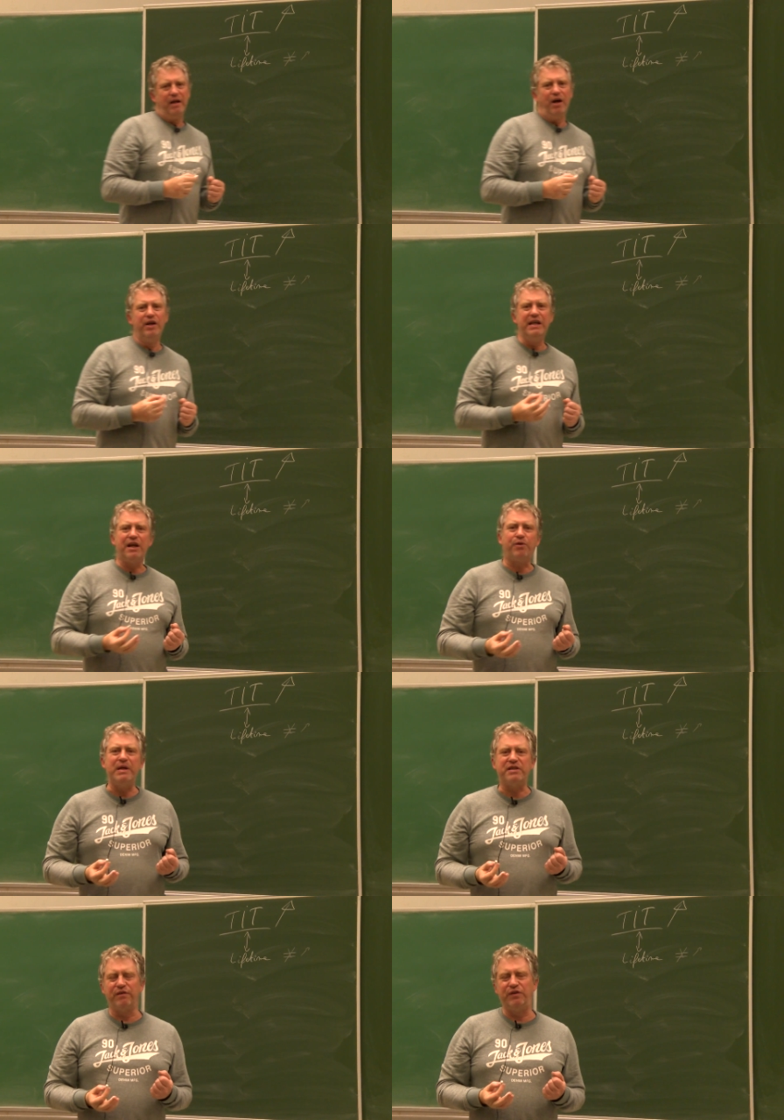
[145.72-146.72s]
an
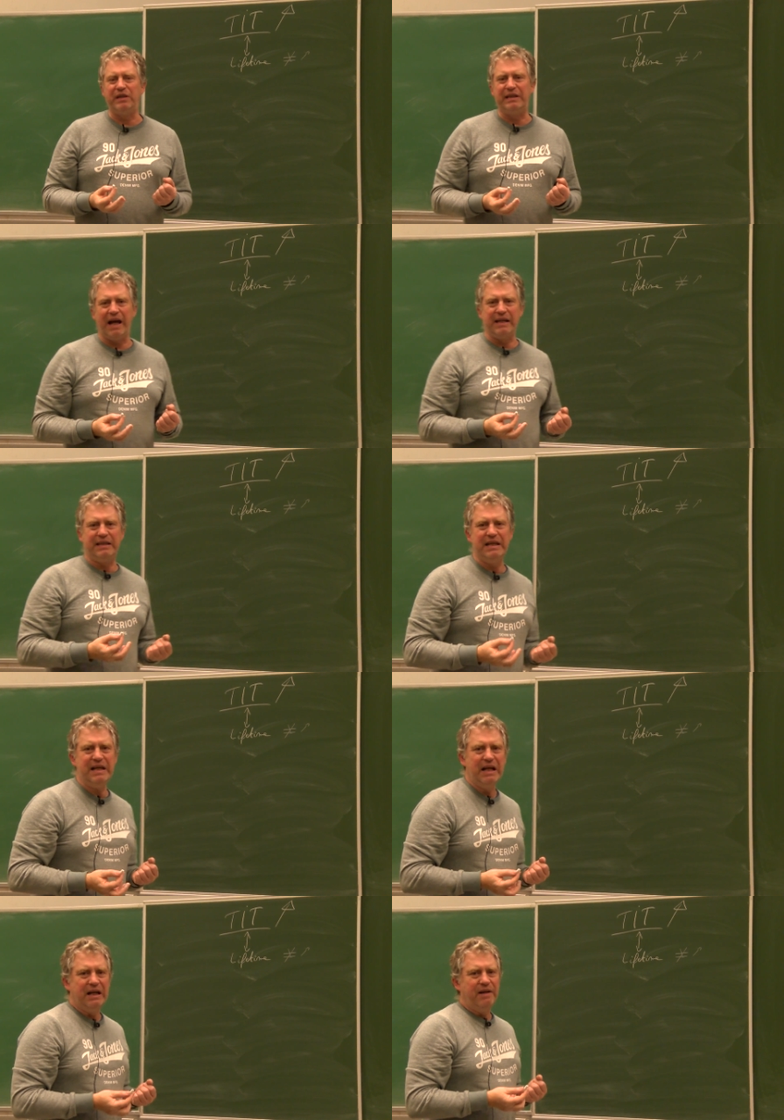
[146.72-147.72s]
increase of the
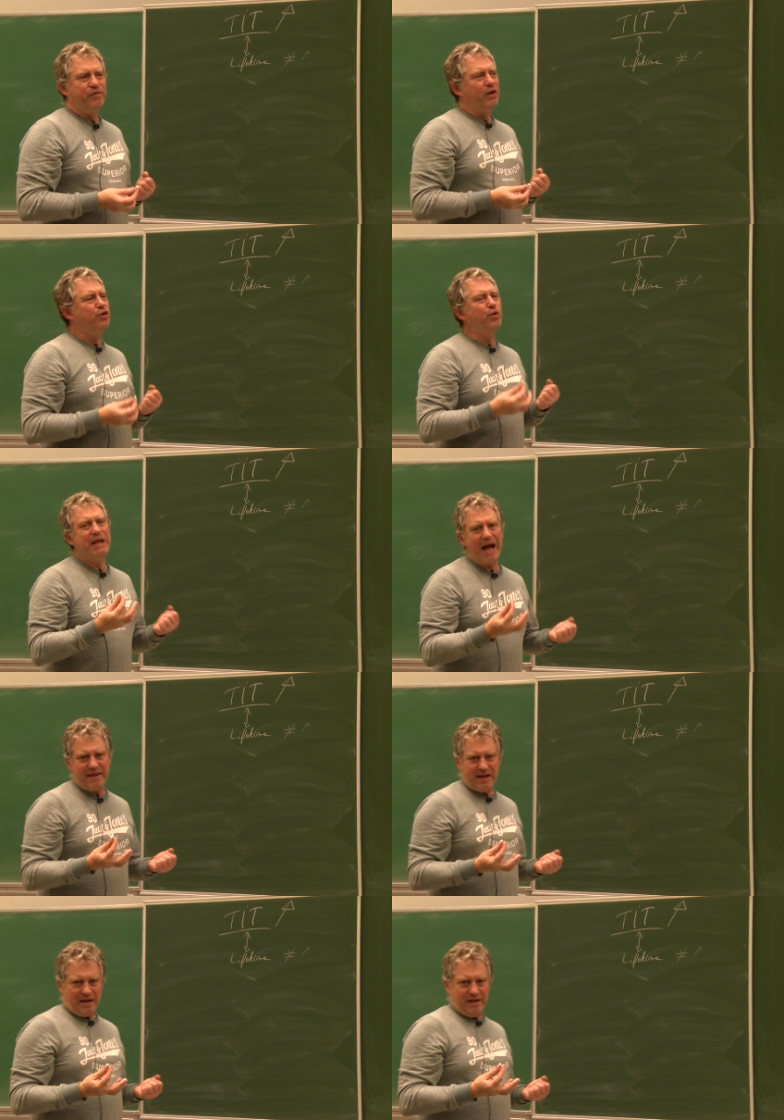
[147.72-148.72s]
TIT
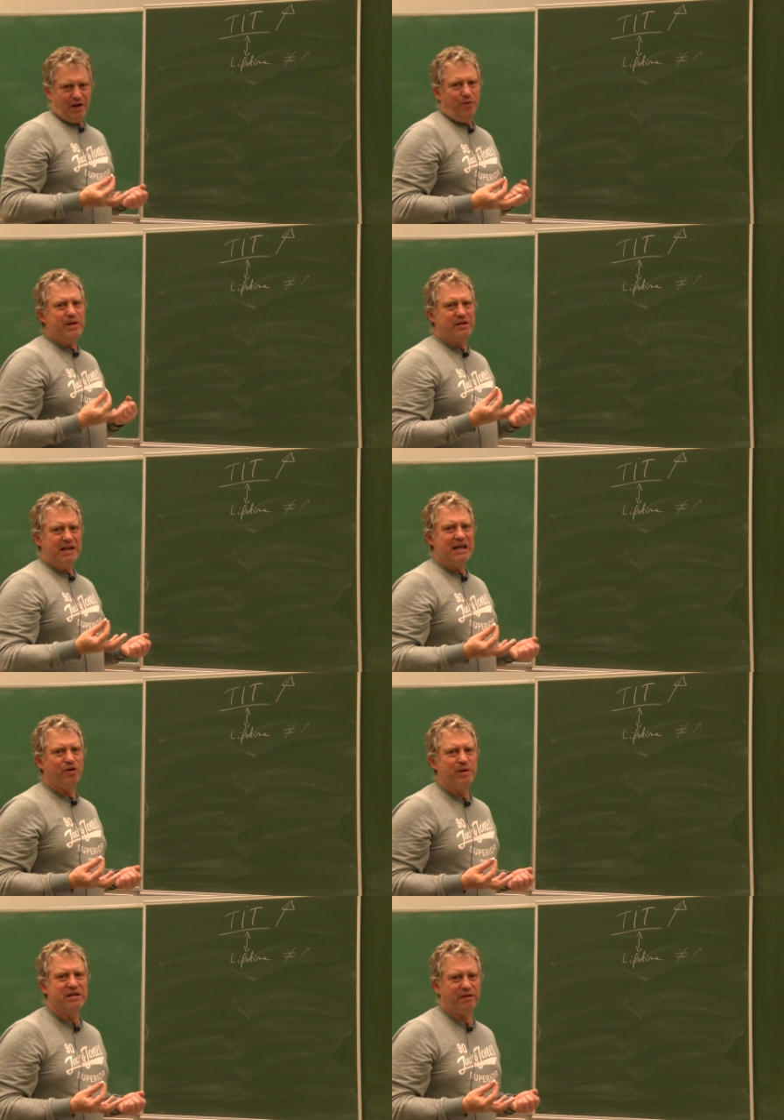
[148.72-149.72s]
together with an
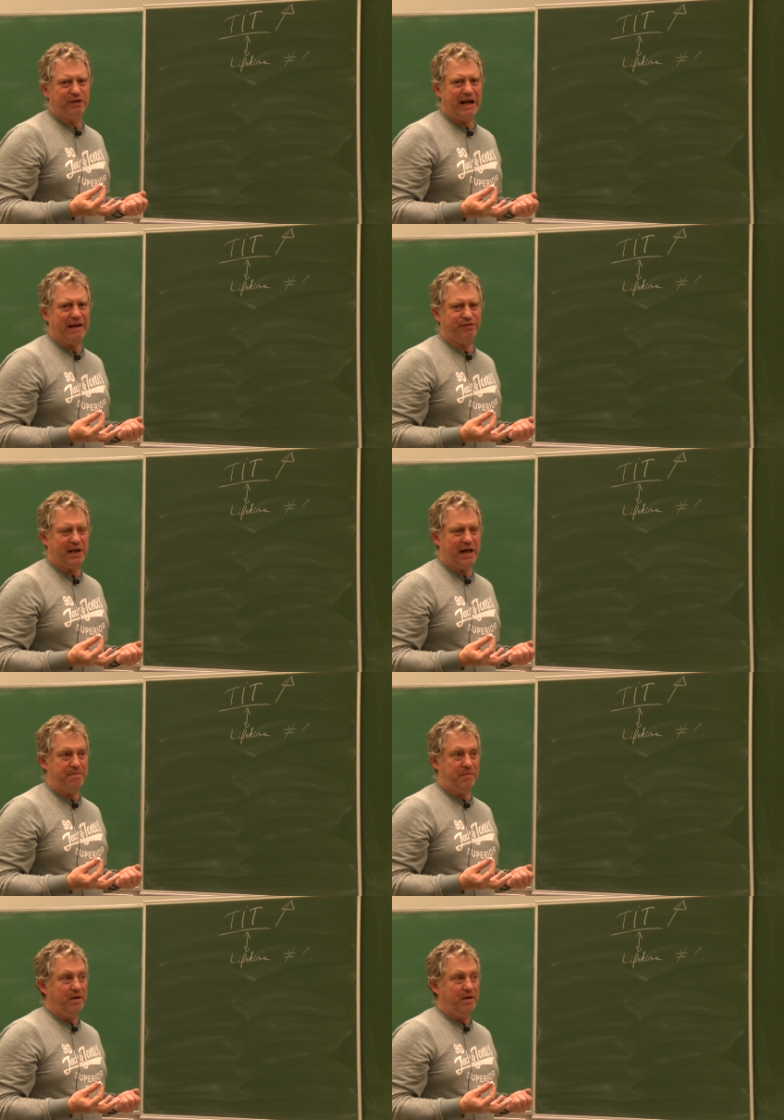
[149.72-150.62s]
increase of the lifetime,